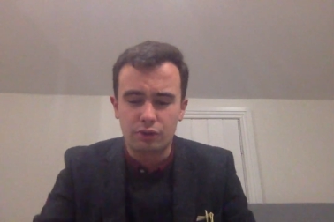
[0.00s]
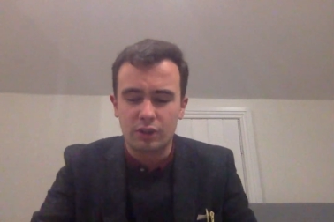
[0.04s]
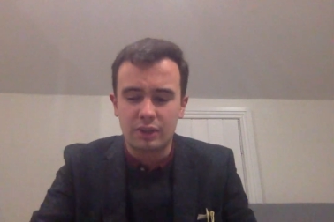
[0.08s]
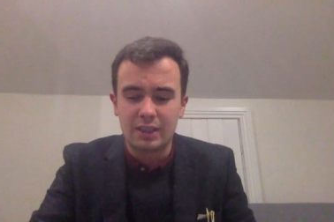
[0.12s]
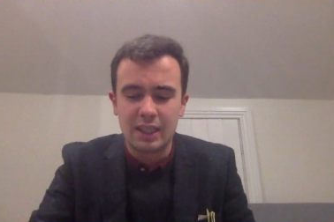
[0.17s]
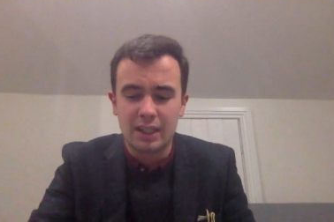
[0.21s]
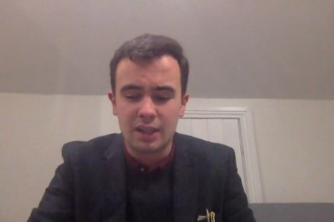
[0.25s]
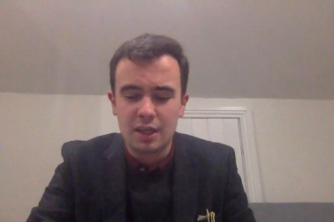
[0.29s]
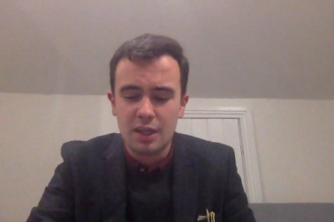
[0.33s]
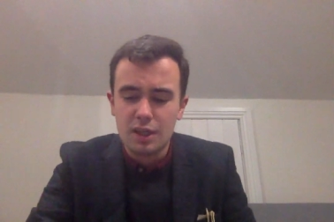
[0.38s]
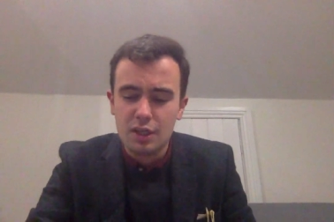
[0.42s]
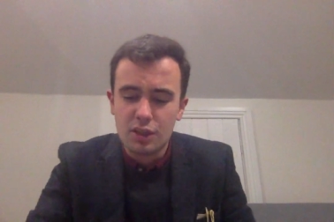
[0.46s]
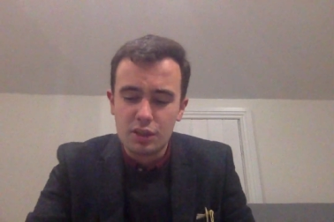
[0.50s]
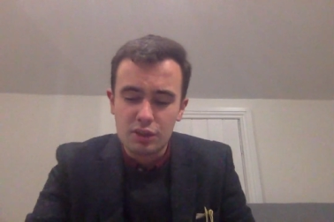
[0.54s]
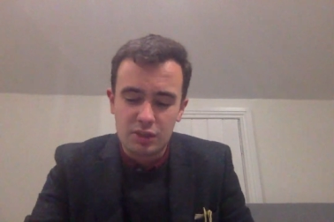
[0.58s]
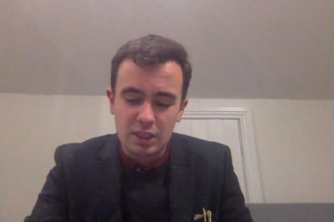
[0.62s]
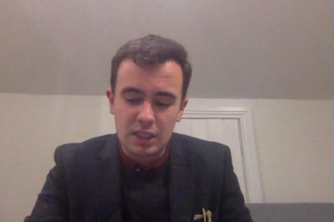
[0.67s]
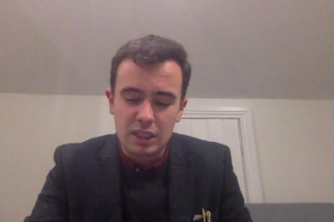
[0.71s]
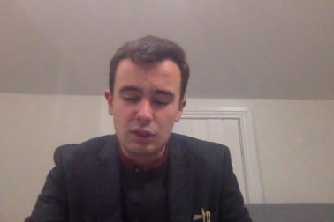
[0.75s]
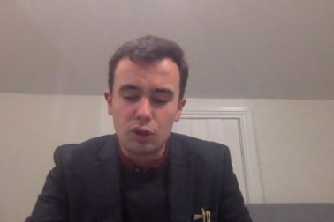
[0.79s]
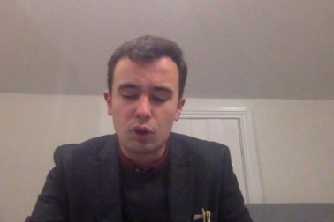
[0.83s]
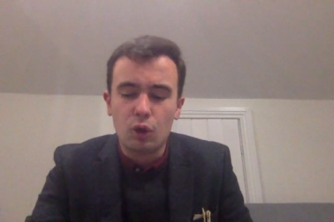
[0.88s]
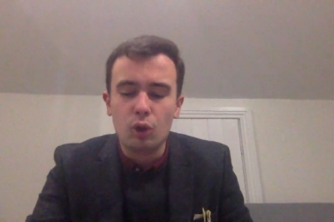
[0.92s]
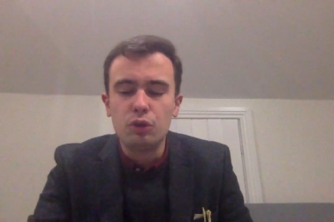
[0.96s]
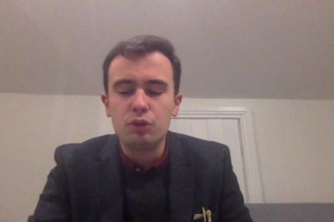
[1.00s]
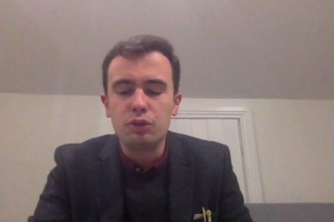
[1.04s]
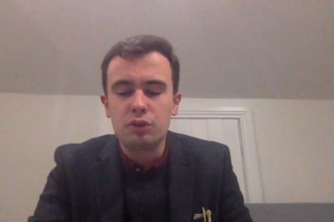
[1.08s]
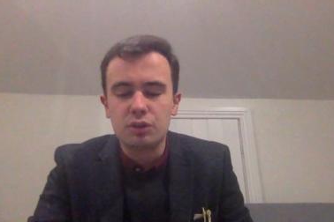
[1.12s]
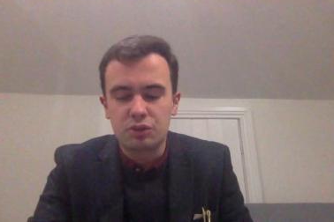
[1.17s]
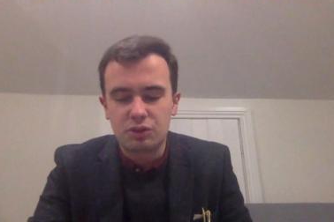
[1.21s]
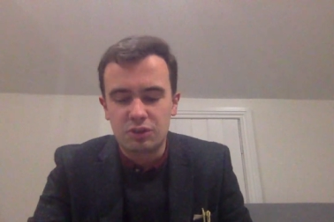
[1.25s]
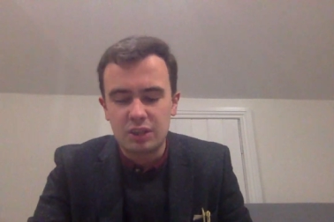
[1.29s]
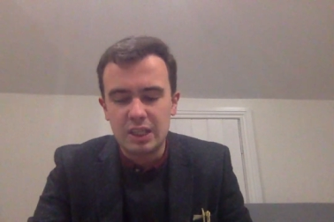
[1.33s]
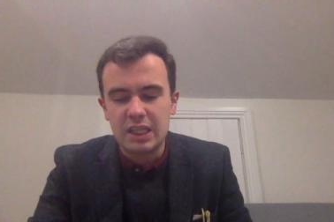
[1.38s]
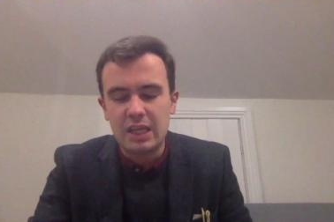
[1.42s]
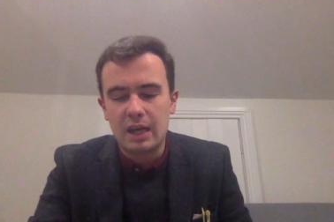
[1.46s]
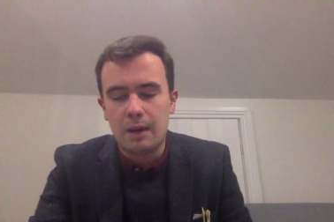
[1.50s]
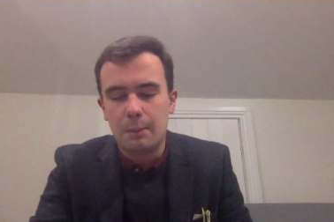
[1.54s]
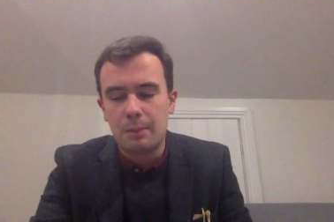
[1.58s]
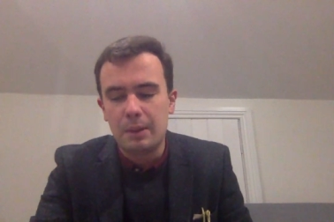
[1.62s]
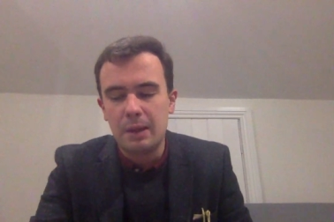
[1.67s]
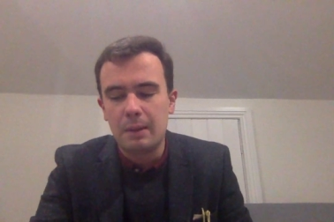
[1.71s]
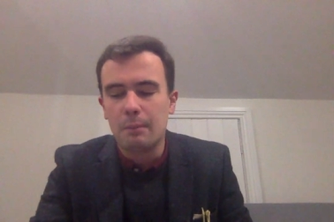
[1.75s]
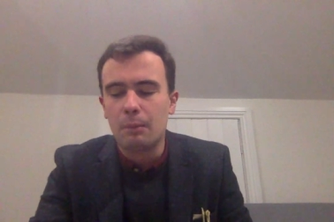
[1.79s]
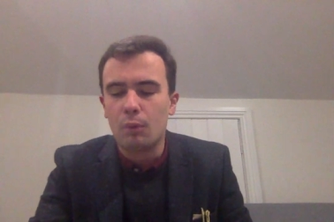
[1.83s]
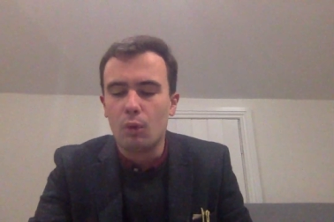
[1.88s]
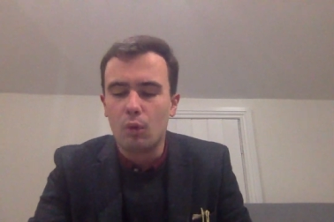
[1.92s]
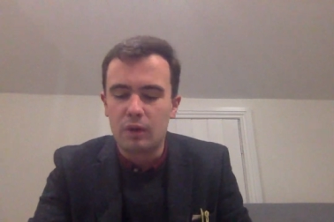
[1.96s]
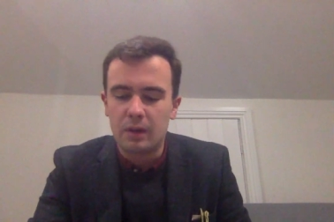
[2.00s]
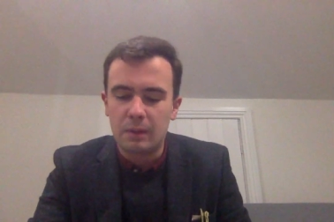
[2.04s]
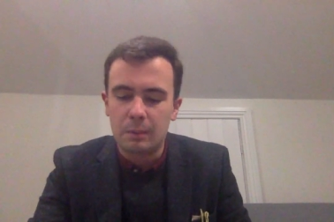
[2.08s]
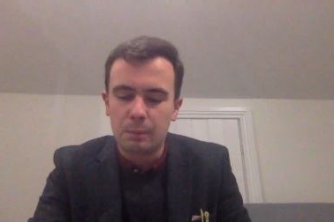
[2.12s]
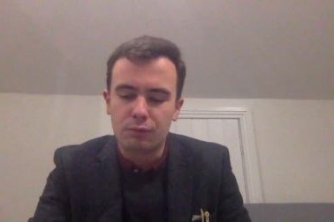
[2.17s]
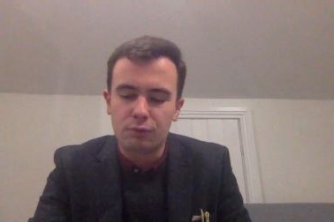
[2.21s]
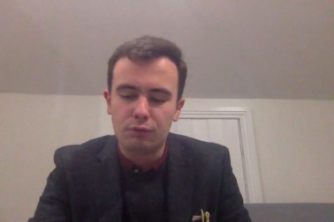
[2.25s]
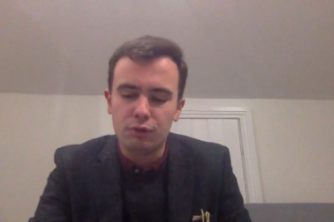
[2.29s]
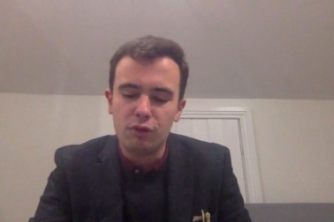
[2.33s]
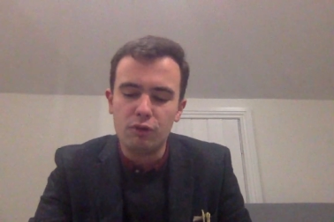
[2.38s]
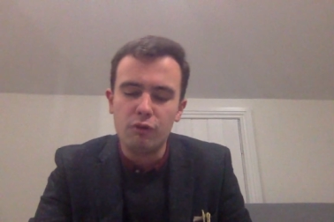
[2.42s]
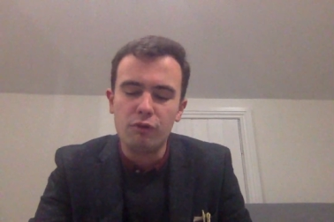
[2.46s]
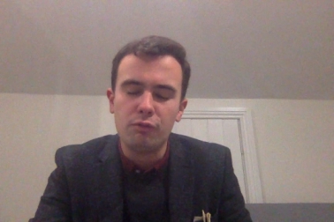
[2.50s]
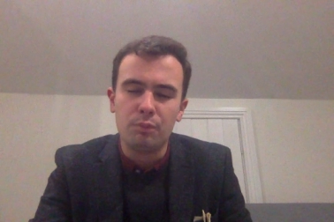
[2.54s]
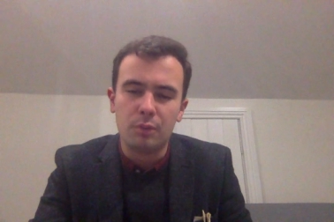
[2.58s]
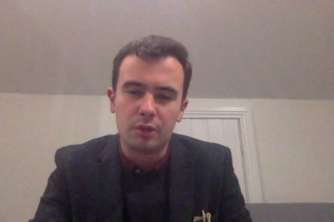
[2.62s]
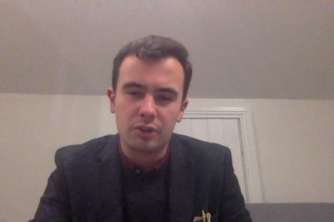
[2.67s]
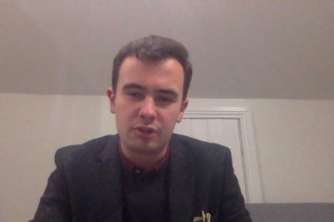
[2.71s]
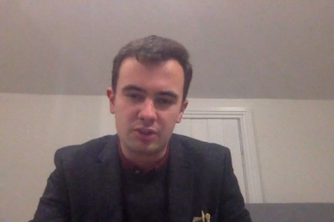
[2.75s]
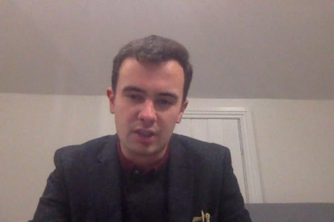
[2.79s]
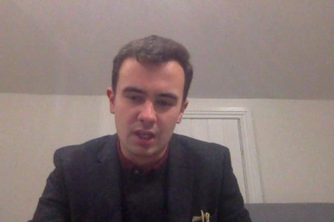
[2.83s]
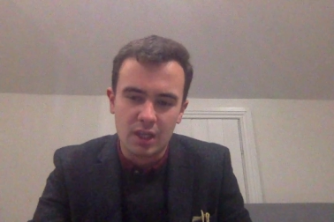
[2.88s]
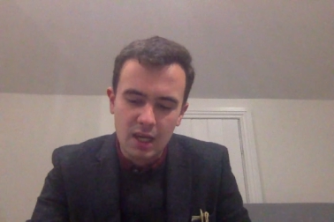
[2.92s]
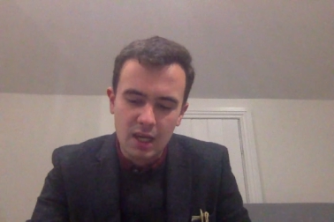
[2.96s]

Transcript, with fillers: I think she could see a bit more improvement